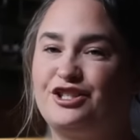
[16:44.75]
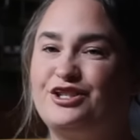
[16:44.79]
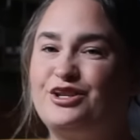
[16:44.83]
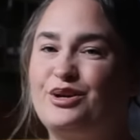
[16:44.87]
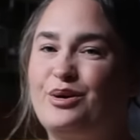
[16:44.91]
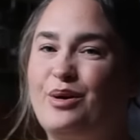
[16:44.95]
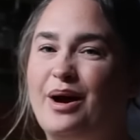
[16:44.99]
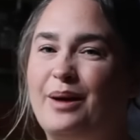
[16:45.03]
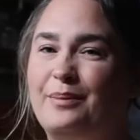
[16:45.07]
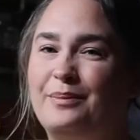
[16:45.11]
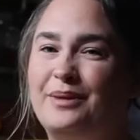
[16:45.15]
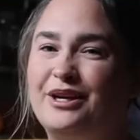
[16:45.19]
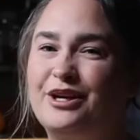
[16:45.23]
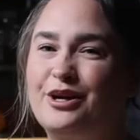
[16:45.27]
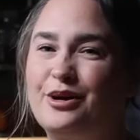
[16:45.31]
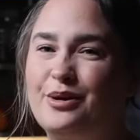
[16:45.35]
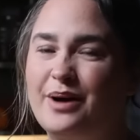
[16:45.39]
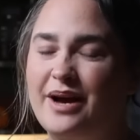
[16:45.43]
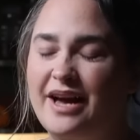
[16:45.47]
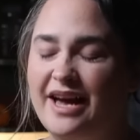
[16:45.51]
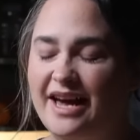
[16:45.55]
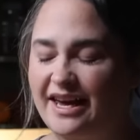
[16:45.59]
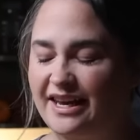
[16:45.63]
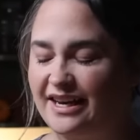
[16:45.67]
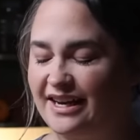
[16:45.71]
So I'm gonna go
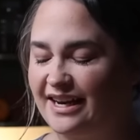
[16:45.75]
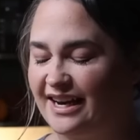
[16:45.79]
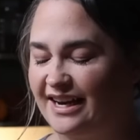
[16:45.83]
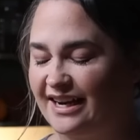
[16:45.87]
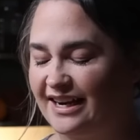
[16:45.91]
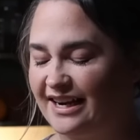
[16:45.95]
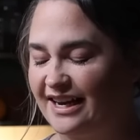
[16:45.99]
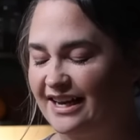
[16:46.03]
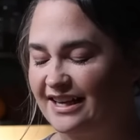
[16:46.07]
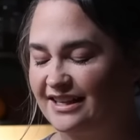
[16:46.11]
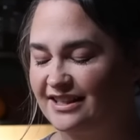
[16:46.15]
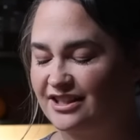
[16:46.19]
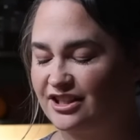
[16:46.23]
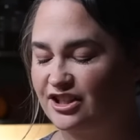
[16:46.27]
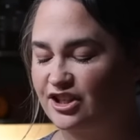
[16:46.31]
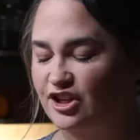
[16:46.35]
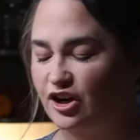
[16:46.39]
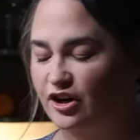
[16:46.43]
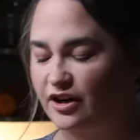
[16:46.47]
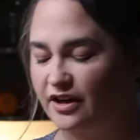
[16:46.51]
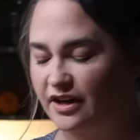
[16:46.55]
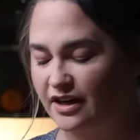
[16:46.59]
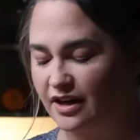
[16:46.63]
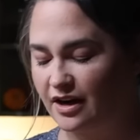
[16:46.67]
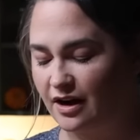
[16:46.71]
ahead and get
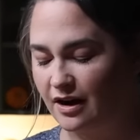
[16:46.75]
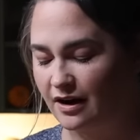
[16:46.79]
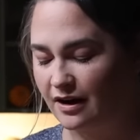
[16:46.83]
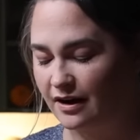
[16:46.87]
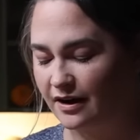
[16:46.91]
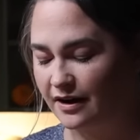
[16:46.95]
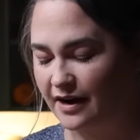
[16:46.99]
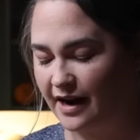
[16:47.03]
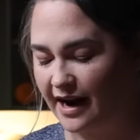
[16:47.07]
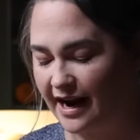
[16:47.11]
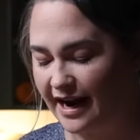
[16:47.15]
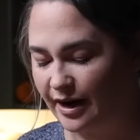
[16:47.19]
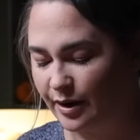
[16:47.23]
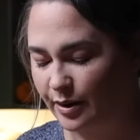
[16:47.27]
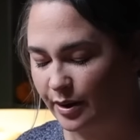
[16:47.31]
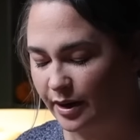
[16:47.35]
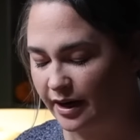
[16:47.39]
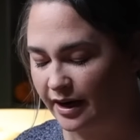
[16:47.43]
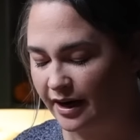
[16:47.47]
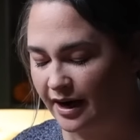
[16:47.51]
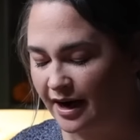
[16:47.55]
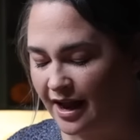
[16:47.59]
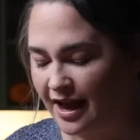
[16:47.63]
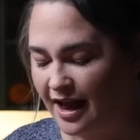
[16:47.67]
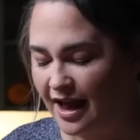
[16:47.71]
started on
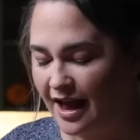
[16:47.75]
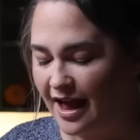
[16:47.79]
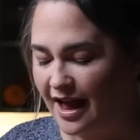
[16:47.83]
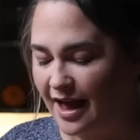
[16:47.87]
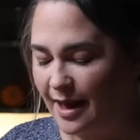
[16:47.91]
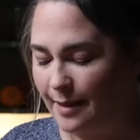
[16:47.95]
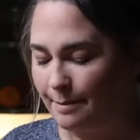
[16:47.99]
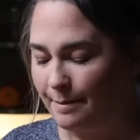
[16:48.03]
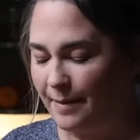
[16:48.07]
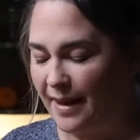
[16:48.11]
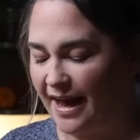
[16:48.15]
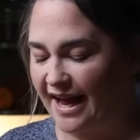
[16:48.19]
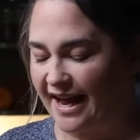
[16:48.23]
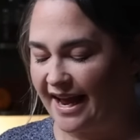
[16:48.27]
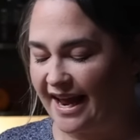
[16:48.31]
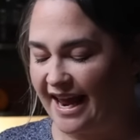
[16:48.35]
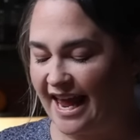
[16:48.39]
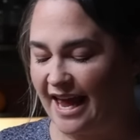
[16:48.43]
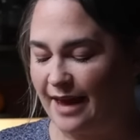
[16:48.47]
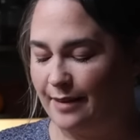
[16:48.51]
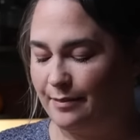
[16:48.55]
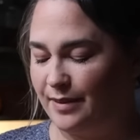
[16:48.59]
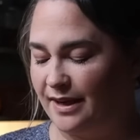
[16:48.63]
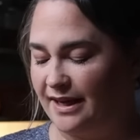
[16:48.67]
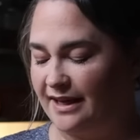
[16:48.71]
our
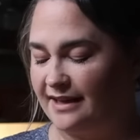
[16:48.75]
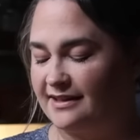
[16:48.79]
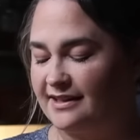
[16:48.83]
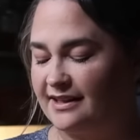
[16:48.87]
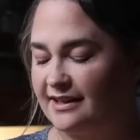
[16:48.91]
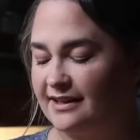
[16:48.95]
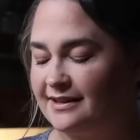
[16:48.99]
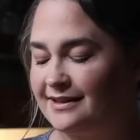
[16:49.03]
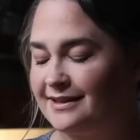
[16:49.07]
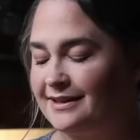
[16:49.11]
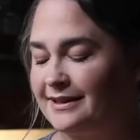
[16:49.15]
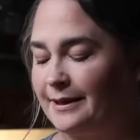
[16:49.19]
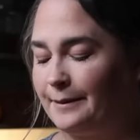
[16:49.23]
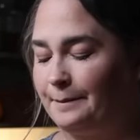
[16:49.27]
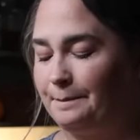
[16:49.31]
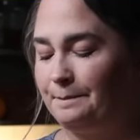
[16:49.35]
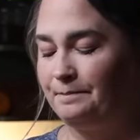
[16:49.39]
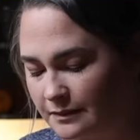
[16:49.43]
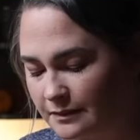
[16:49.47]
baguette pieces.